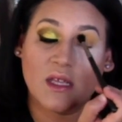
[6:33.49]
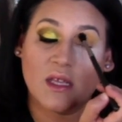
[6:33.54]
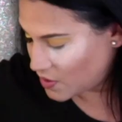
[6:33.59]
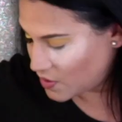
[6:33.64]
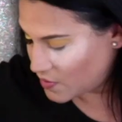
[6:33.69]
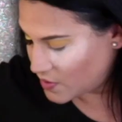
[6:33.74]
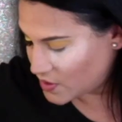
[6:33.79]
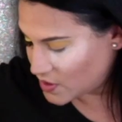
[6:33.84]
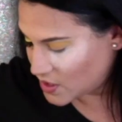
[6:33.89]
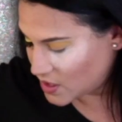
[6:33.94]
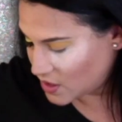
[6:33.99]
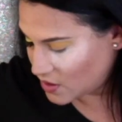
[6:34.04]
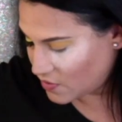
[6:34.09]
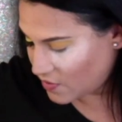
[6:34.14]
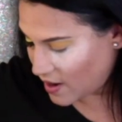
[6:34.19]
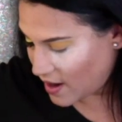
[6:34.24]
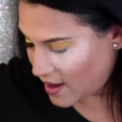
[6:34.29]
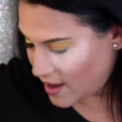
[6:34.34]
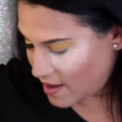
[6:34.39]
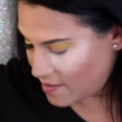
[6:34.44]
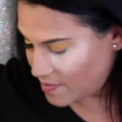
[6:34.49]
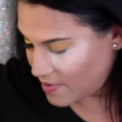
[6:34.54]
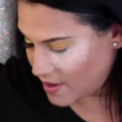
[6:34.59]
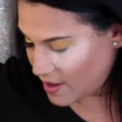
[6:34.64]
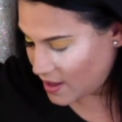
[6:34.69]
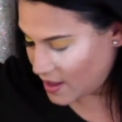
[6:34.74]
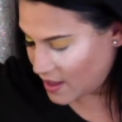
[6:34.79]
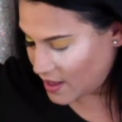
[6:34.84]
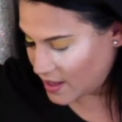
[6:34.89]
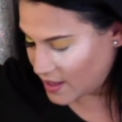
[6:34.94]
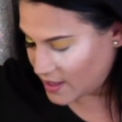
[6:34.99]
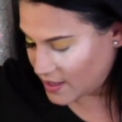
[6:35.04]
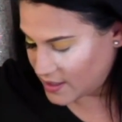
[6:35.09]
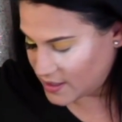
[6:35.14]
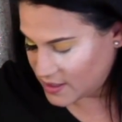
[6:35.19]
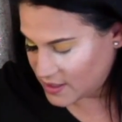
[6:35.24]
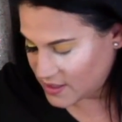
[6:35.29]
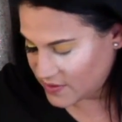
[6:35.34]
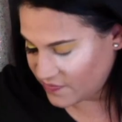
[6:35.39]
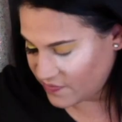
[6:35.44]
I'm going to grab a
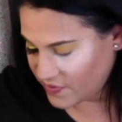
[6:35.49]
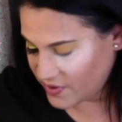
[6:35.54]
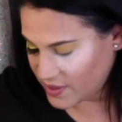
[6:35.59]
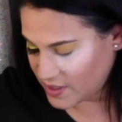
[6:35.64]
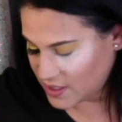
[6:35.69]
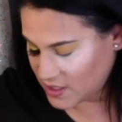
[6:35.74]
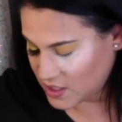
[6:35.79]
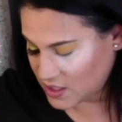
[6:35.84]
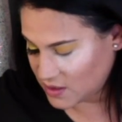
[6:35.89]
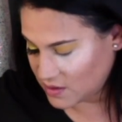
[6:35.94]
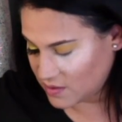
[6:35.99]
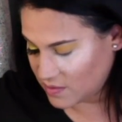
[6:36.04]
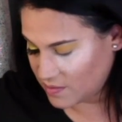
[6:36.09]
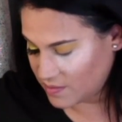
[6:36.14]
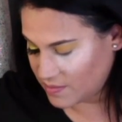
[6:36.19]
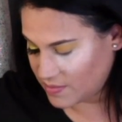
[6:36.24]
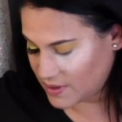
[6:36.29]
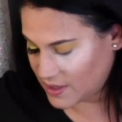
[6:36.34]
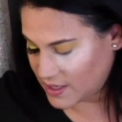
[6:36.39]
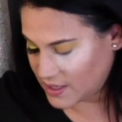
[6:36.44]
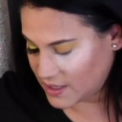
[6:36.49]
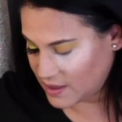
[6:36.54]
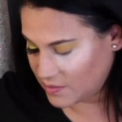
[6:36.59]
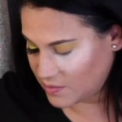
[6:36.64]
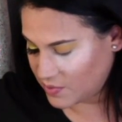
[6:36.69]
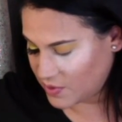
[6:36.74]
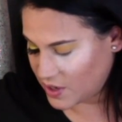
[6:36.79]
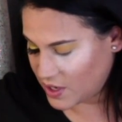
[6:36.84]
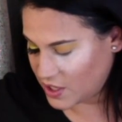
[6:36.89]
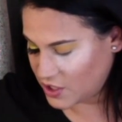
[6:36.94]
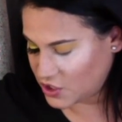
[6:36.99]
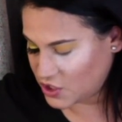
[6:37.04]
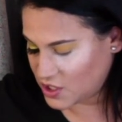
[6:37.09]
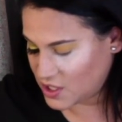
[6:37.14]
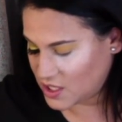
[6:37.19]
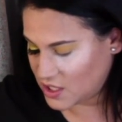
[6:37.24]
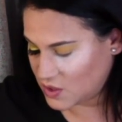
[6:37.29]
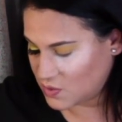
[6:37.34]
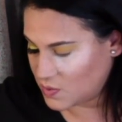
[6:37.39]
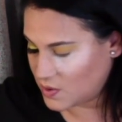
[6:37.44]
different blending brush.
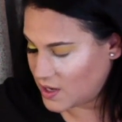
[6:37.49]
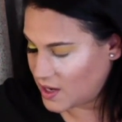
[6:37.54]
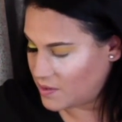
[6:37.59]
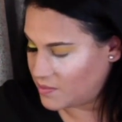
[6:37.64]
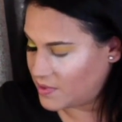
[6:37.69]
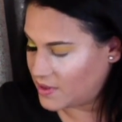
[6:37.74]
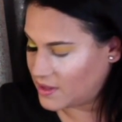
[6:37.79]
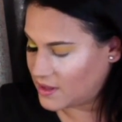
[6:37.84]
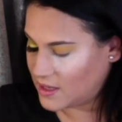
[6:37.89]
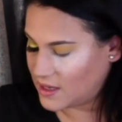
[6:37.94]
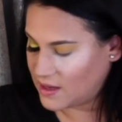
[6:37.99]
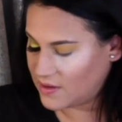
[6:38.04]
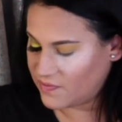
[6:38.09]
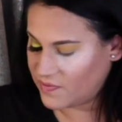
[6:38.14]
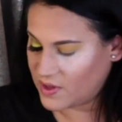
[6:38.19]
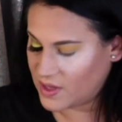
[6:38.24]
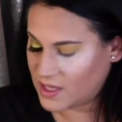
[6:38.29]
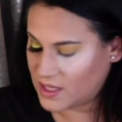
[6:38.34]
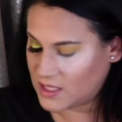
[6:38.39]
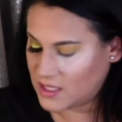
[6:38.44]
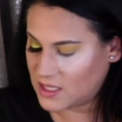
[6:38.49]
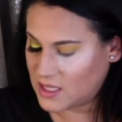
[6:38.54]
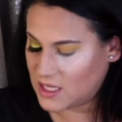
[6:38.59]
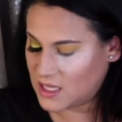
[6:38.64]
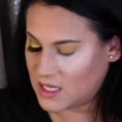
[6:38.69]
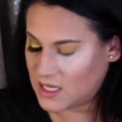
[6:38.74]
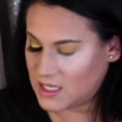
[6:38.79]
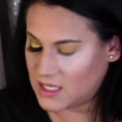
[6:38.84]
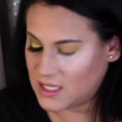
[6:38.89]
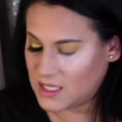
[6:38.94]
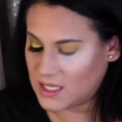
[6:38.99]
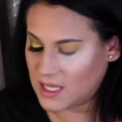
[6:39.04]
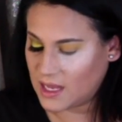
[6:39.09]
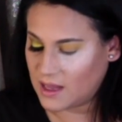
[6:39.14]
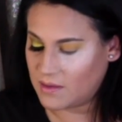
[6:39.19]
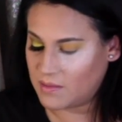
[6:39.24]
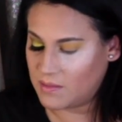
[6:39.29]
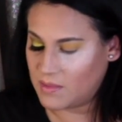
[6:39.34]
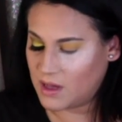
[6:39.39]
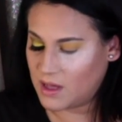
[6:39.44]
This one I believe is the
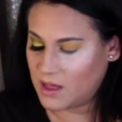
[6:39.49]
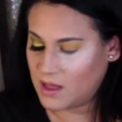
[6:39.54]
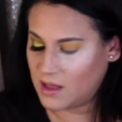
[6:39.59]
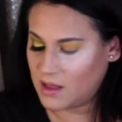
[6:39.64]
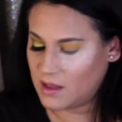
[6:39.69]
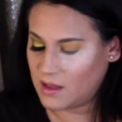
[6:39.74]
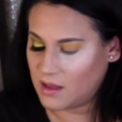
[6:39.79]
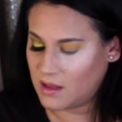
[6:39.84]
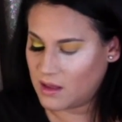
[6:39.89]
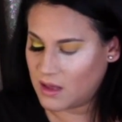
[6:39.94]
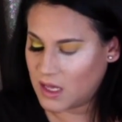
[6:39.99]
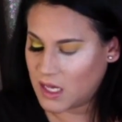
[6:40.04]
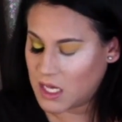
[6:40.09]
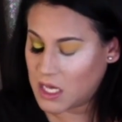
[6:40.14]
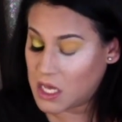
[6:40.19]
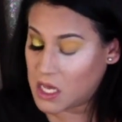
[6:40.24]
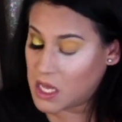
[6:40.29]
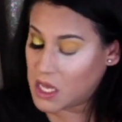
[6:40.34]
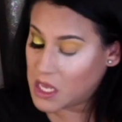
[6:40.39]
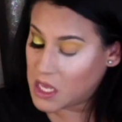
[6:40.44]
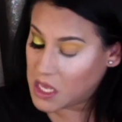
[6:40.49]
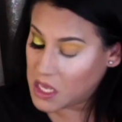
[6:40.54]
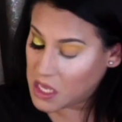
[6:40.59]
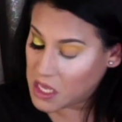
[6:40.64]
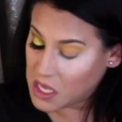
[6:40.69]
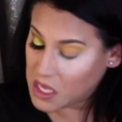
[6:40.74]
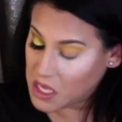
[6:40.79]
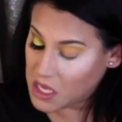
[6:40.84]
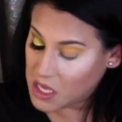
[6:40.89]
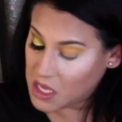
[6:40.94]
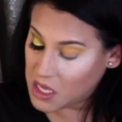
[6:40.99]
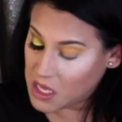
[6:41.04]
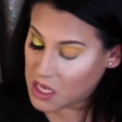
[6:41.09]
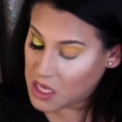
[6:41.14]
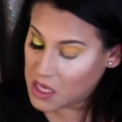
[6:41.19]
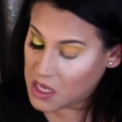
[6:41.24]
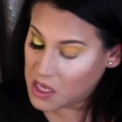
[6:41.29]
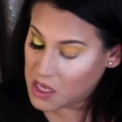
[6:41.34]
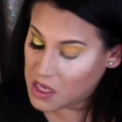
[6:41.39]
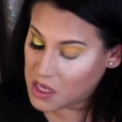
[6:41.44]
Sigma
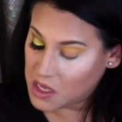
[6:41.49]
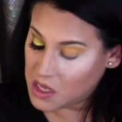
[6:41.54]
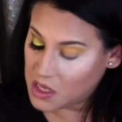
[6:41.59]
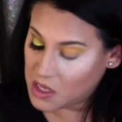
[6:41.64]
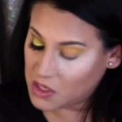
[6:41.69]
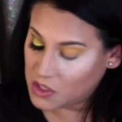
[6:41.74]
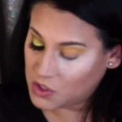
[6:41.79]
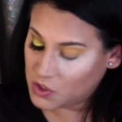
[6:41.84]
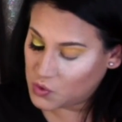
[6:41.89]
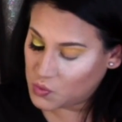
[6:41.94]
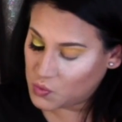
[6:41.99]
E25.